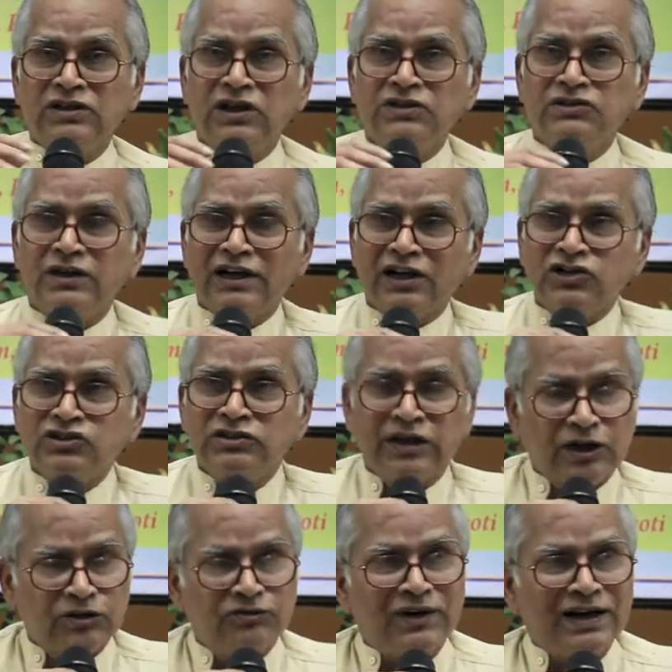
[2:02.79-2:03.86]
an introduction
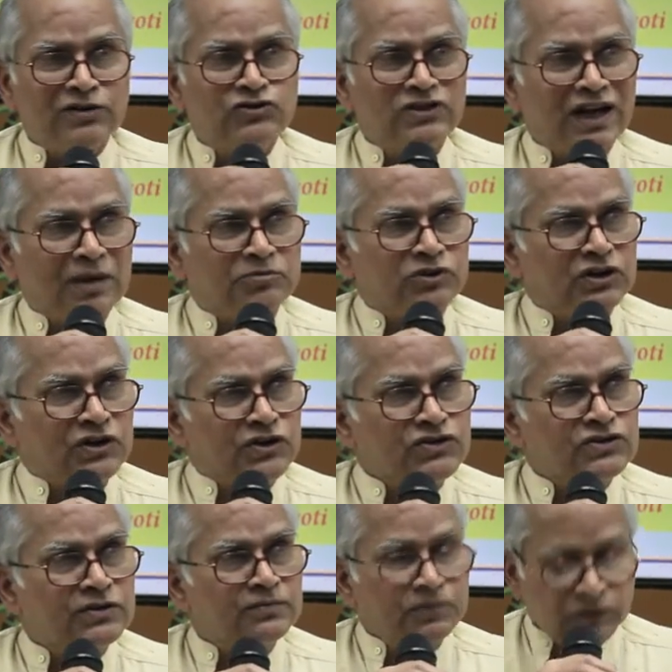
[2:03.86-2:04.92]
and 5
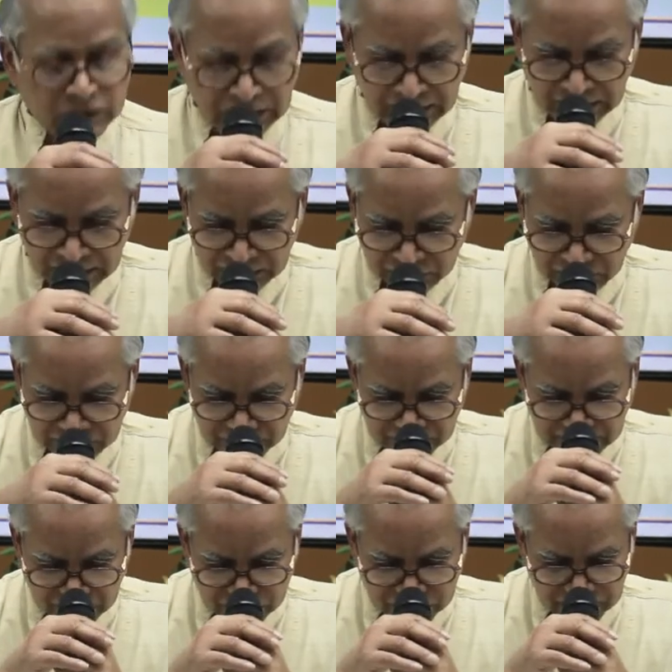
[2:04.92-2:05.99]
chapters. The
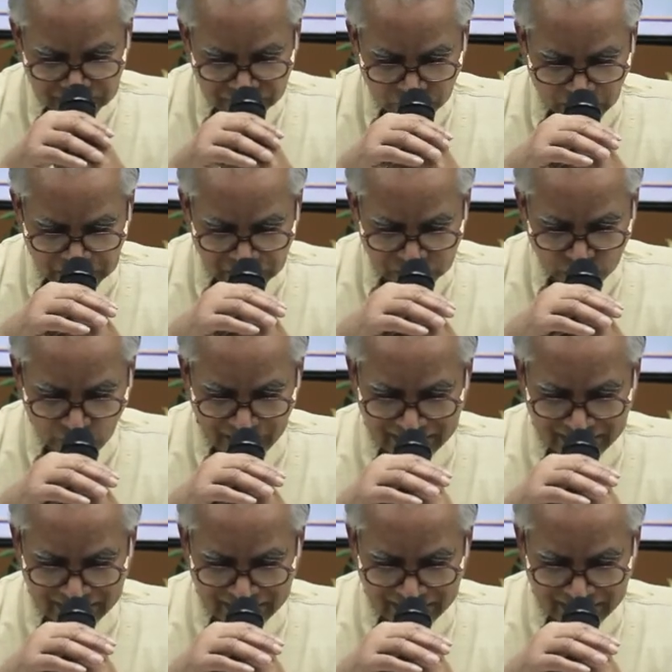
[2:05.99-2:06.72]
introduction 1 to